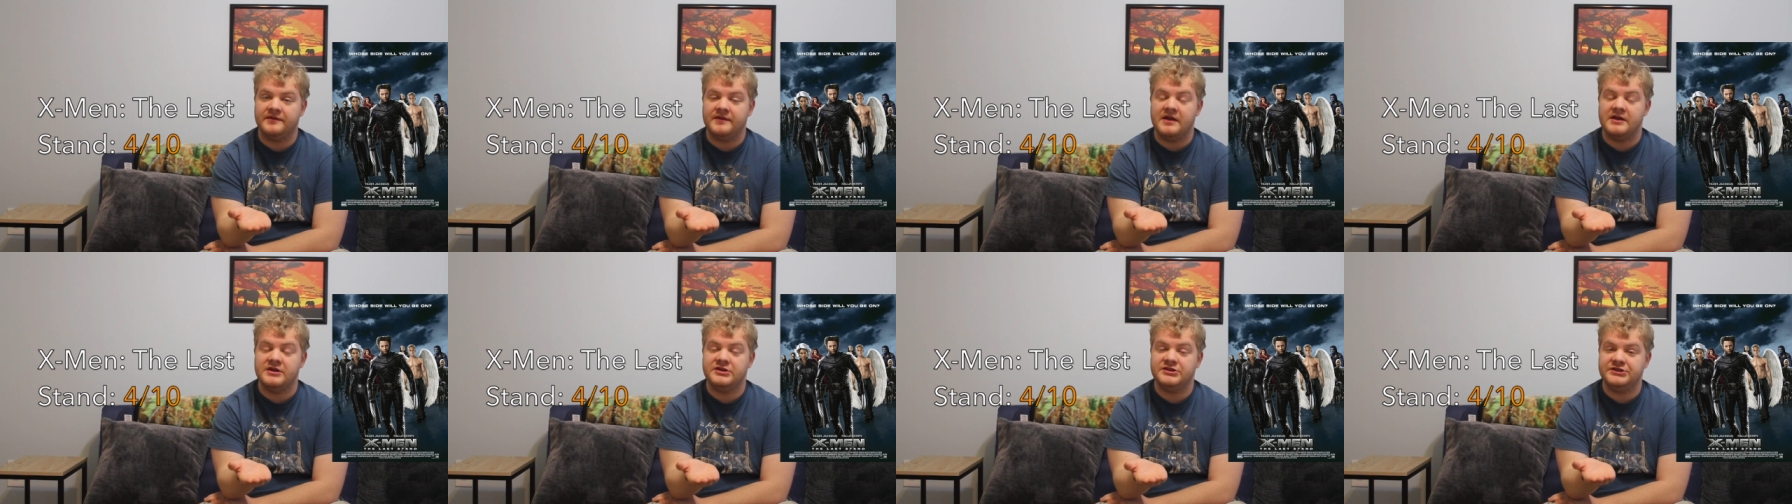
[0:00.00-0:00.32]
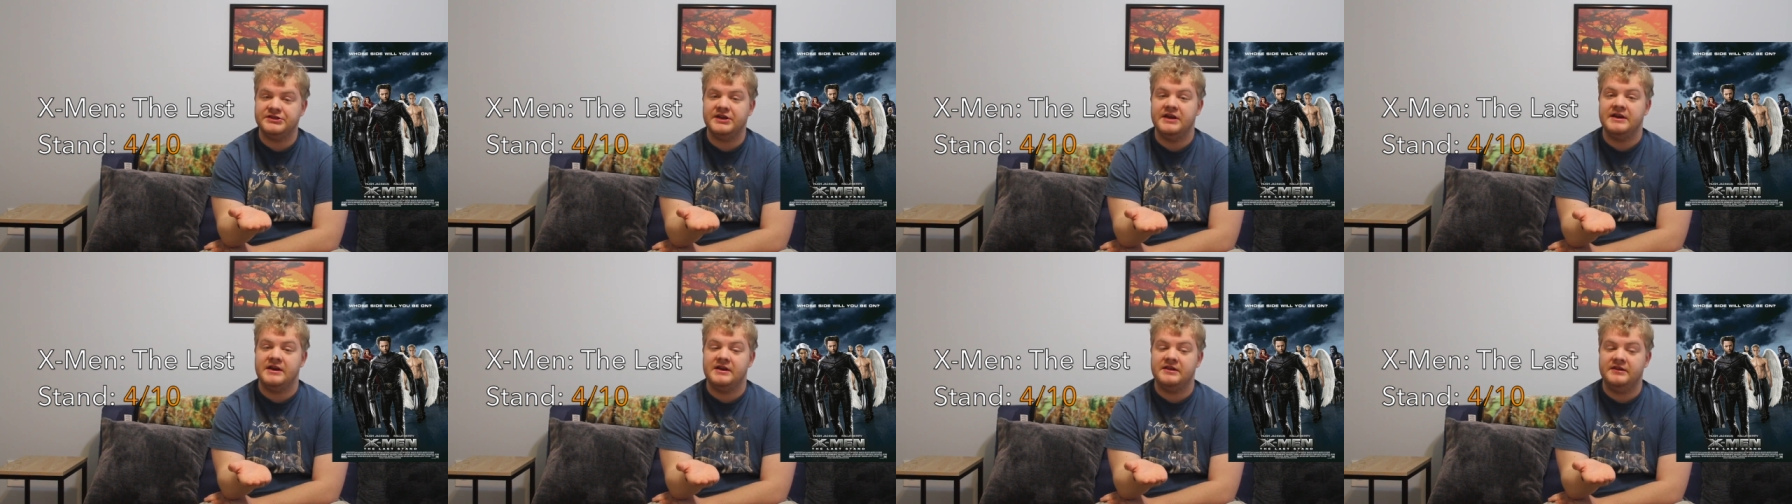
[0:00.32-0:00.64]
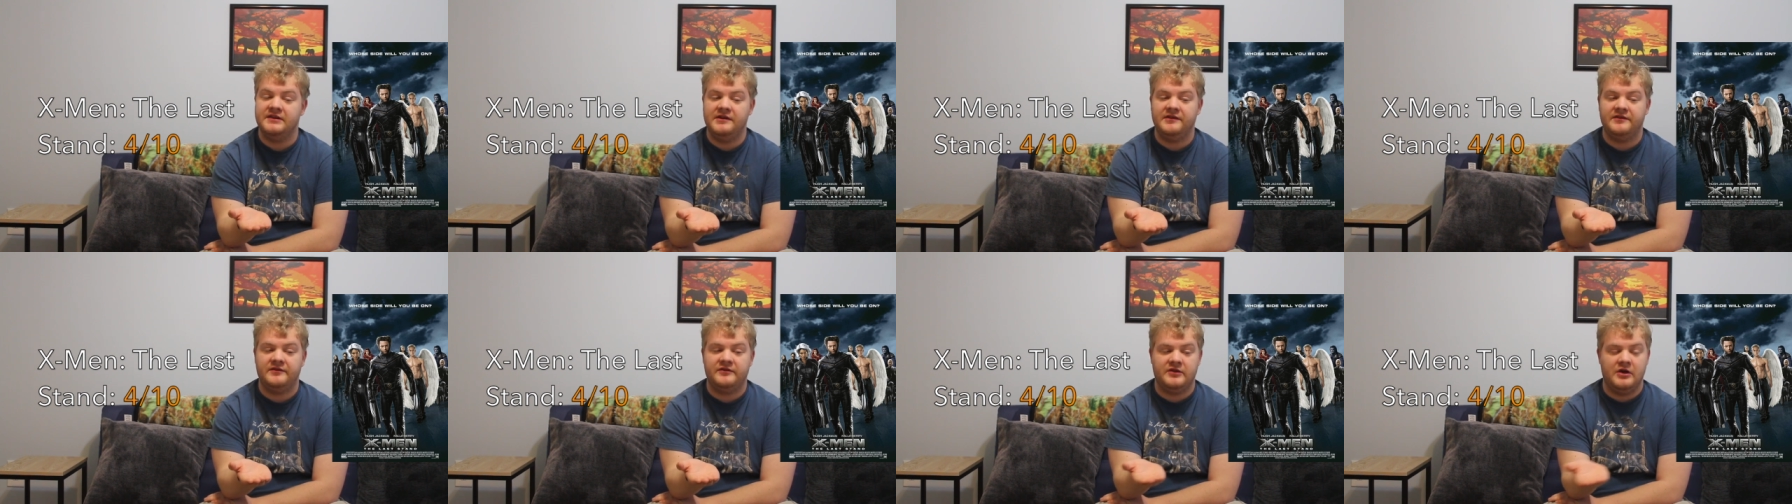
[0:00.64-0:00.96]
that shit at
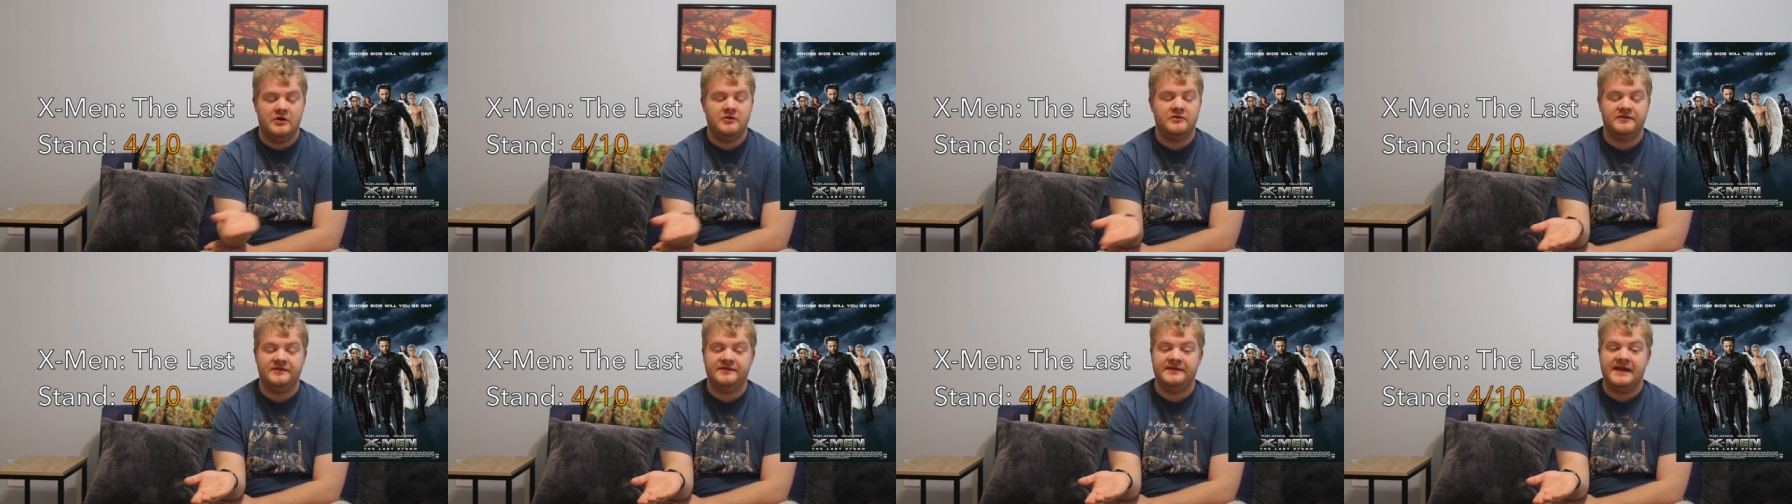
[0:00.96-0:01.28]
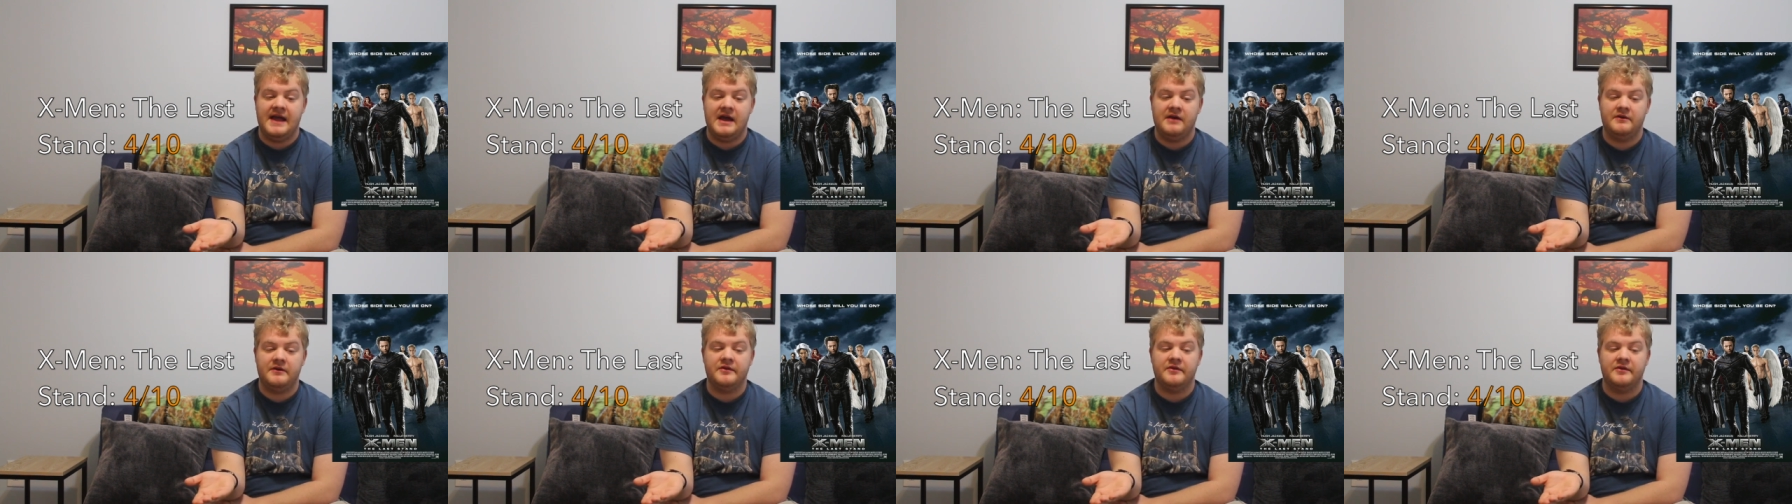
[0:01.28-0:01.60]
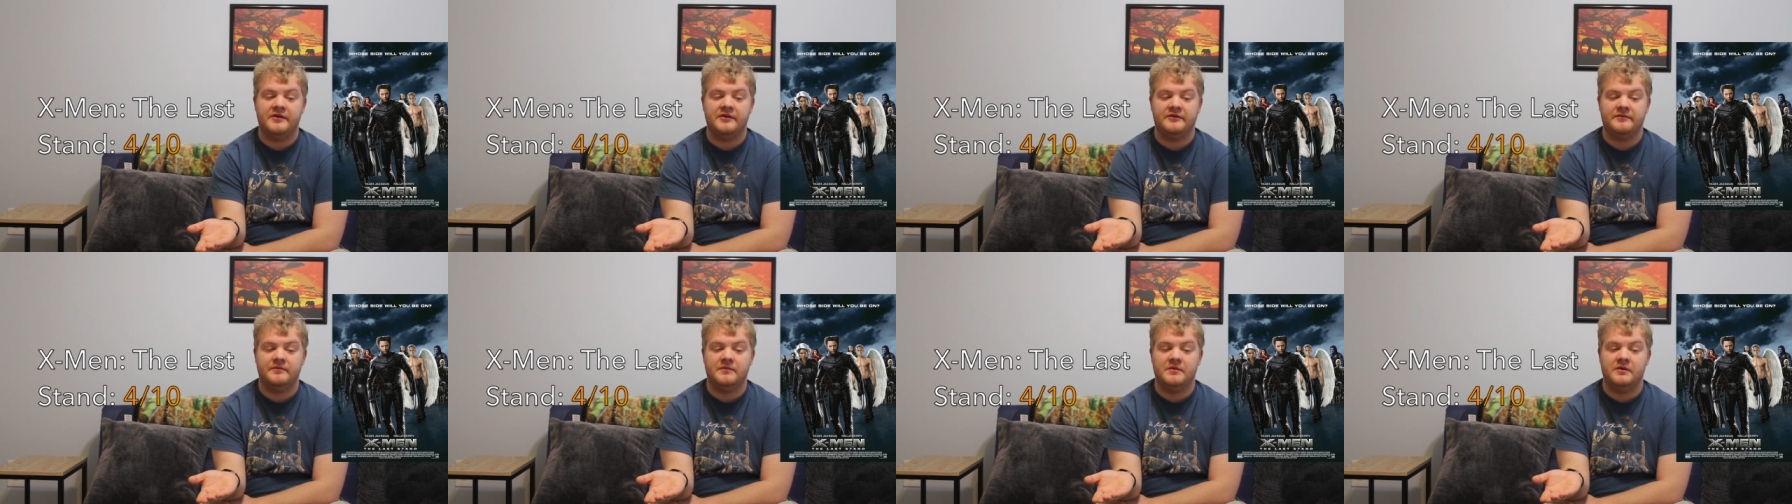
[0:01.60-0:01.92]
least goes down in
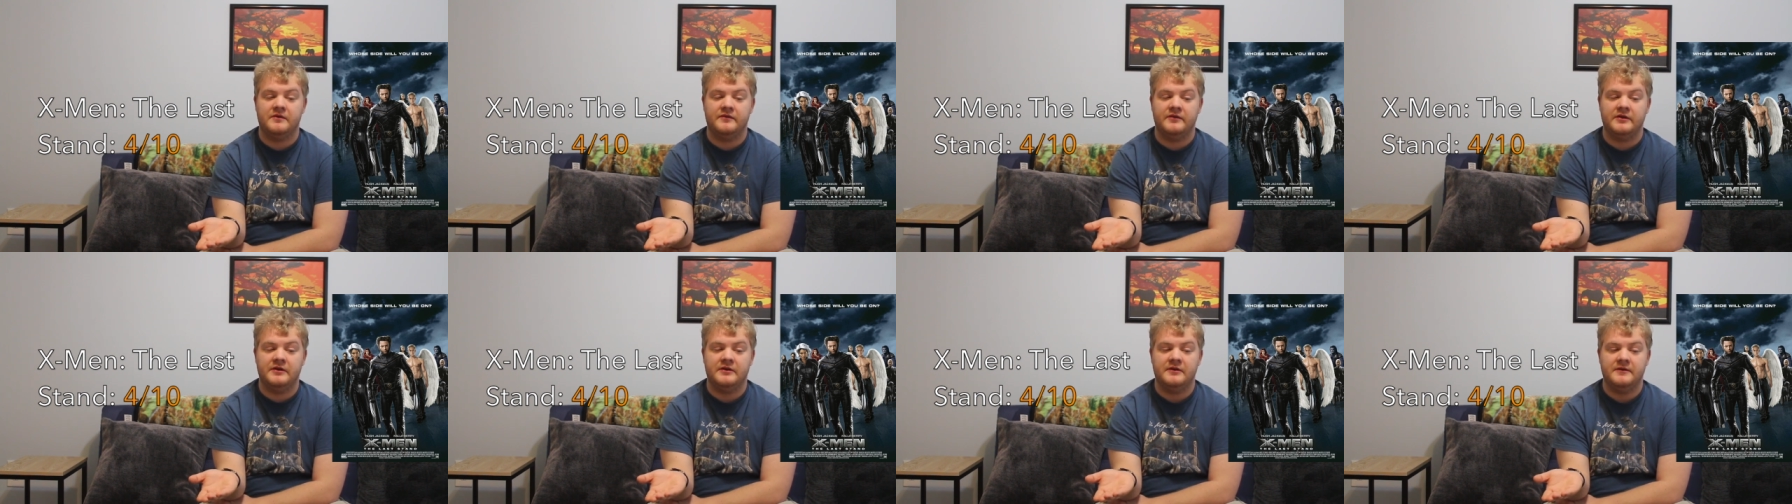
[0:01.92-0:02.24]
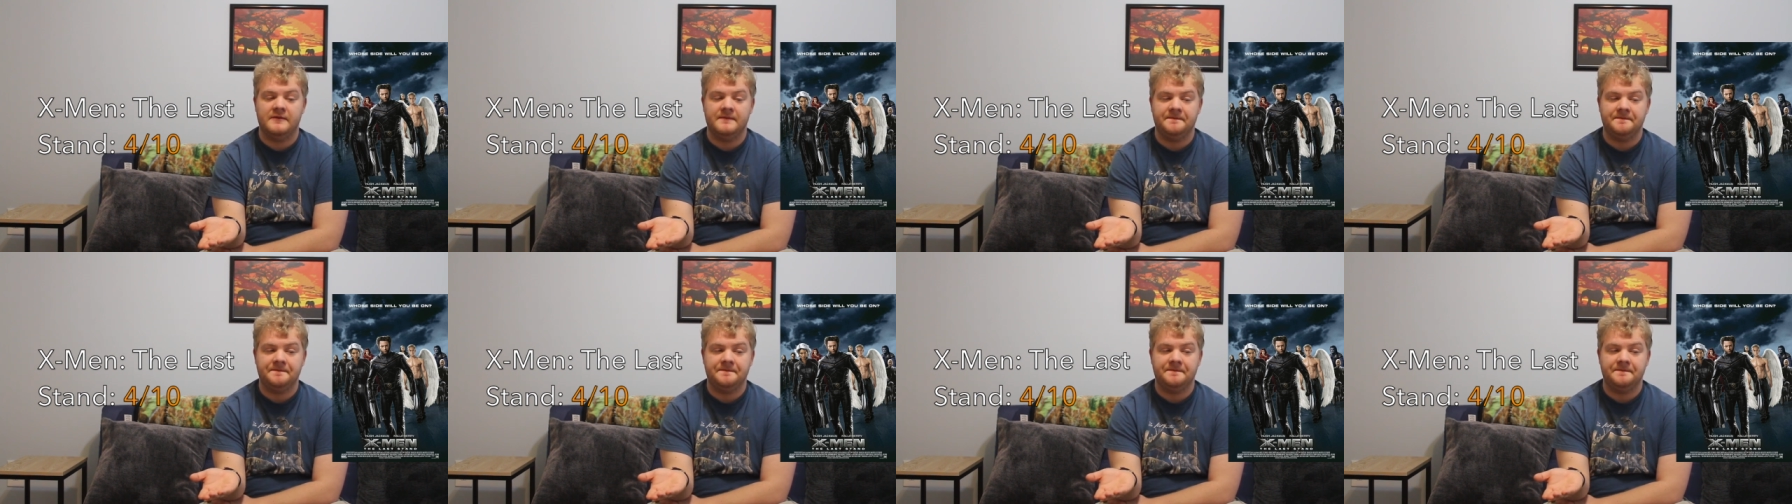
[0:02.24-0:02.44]
this movie.